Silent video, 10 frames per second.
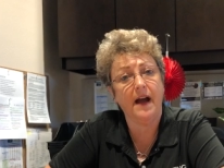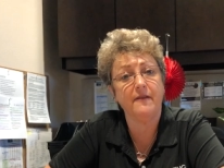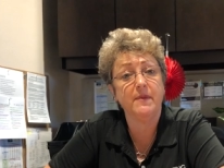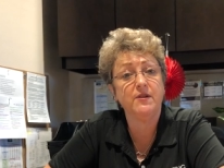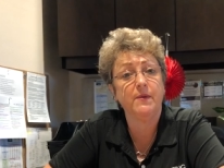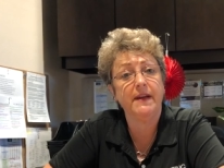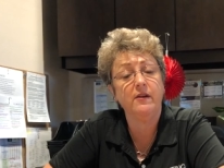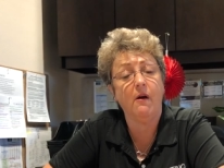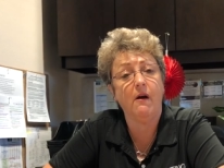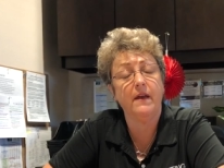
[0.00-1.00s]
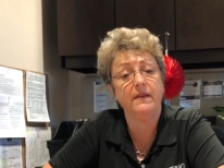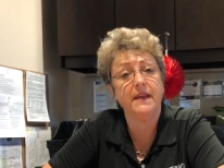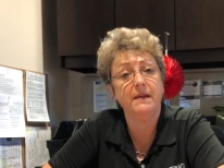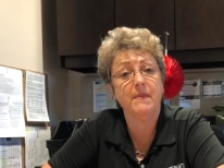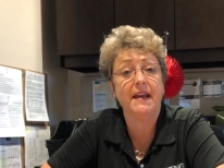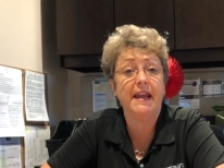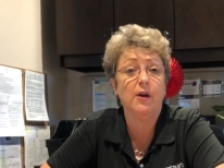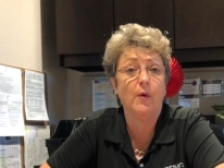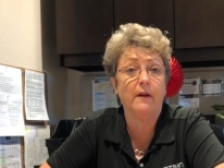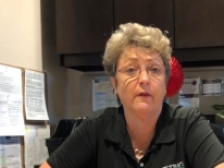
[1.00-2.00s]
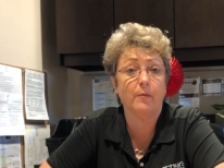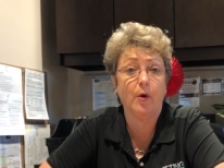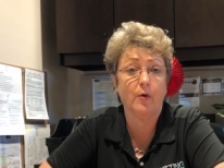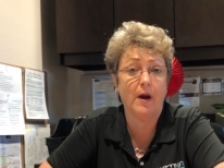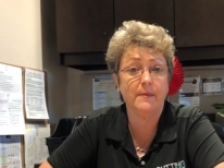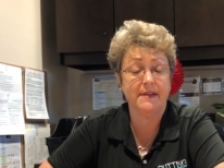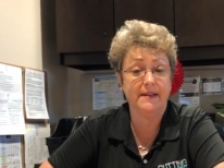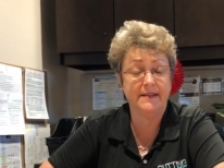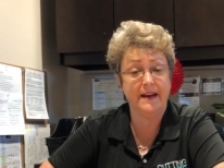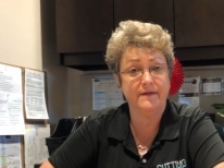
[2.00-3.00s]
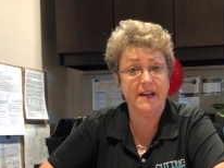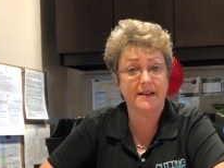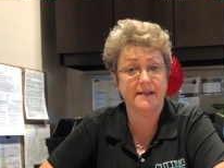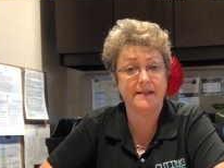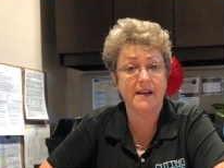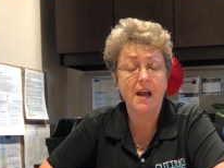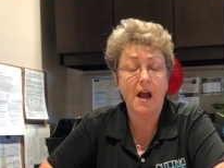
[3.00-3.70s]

have been doing on the Medicaid waiver programs in the state of Texas.